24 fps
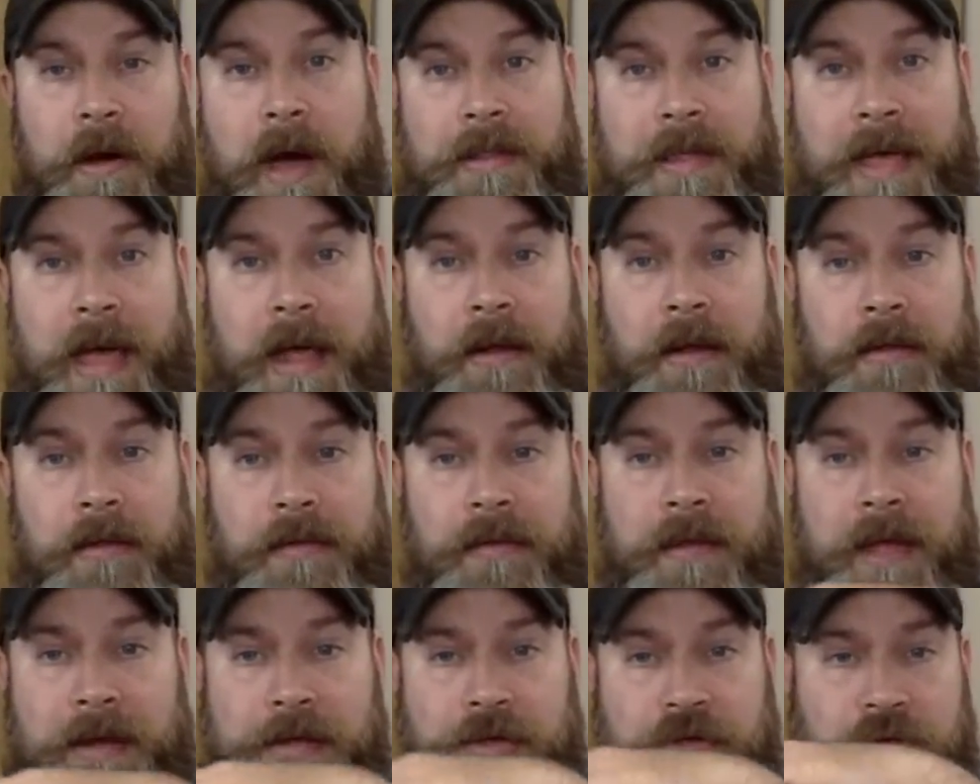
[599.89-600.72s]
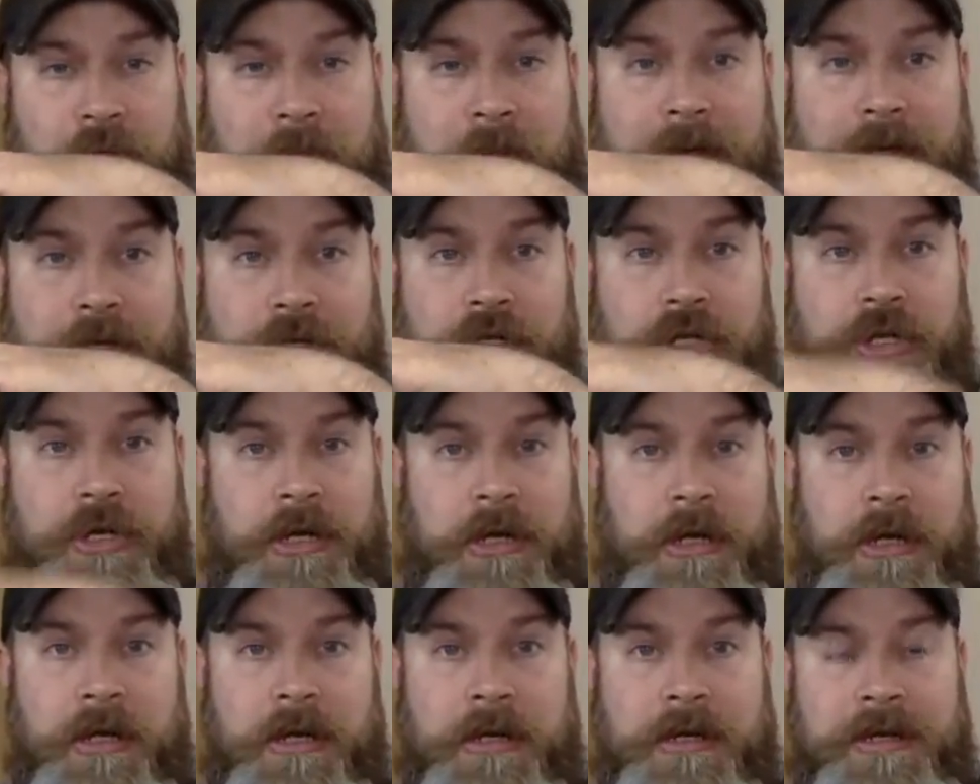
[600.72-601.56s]
bottom of that
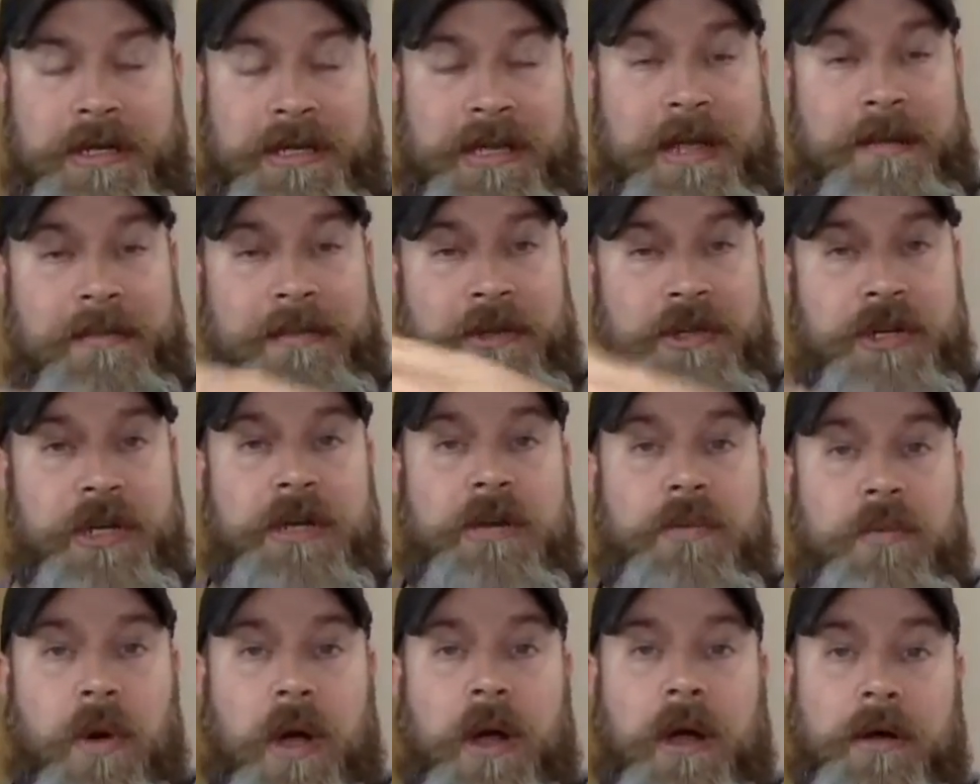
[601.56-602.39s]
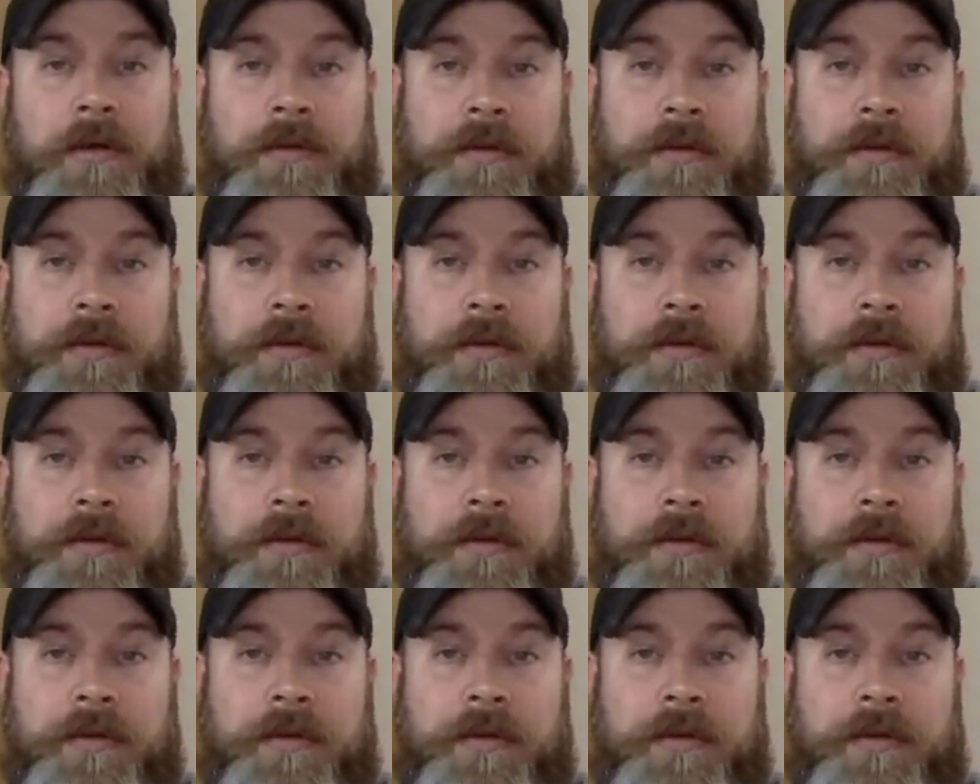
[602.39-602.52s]
trench to keep the chicken wire